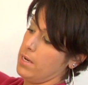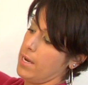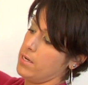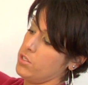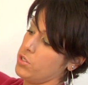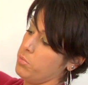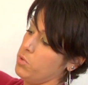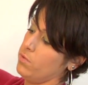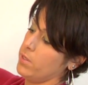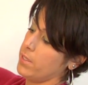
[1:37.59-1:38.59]
as you're
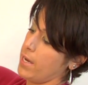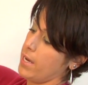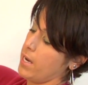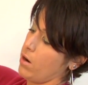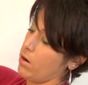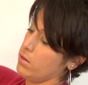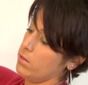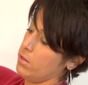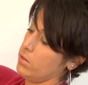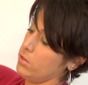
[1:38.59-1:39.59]
moving that hair,
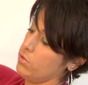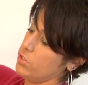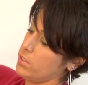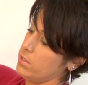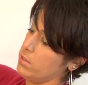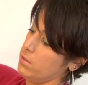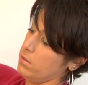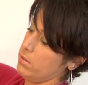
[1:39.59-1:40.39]
you just